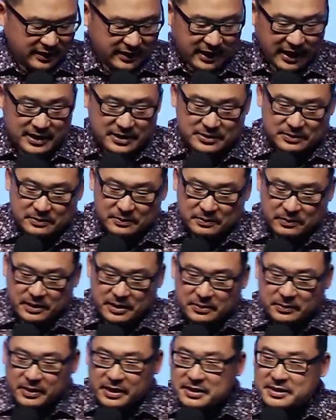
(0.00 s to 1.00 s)
Guys,
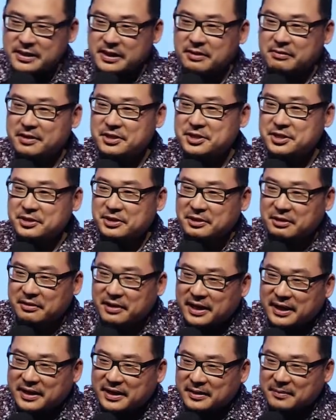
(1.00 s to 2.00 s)
what does the original
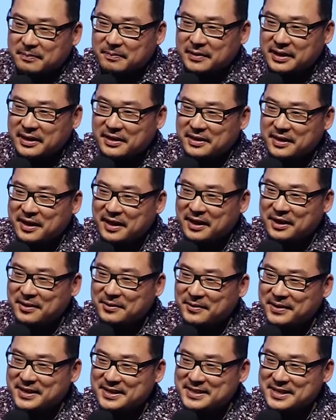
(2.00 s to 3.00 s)
Greek mean there
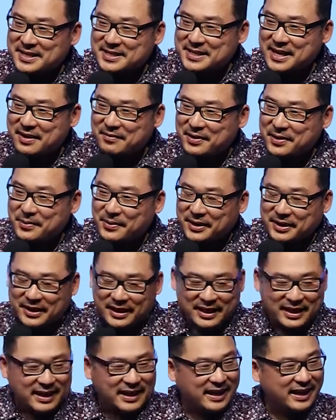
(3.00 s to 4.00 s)
when it says everyone?
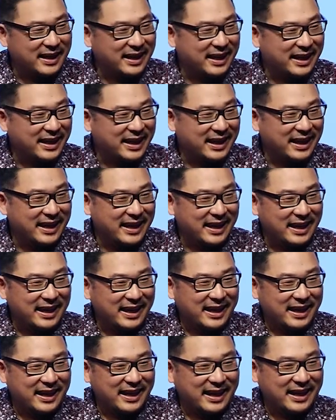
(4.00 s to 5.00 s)

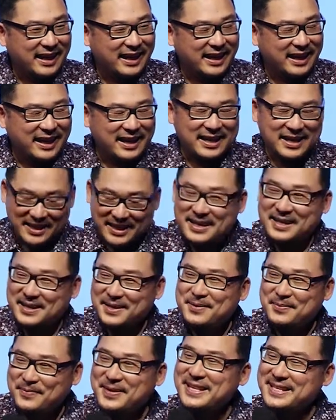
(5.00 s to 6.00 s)

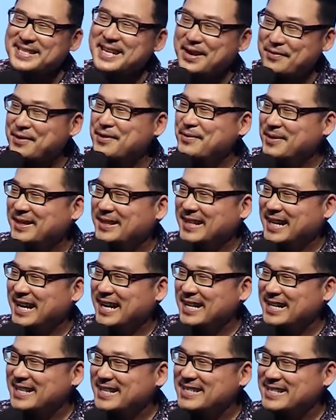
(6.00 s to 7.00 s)
It means everyone.
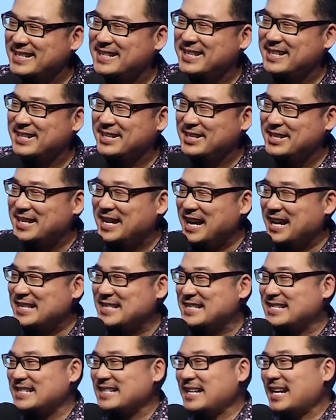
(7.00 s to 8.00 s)
Yeah, it's a good
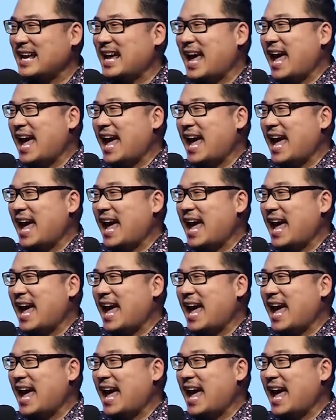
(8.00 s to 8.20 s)
guess.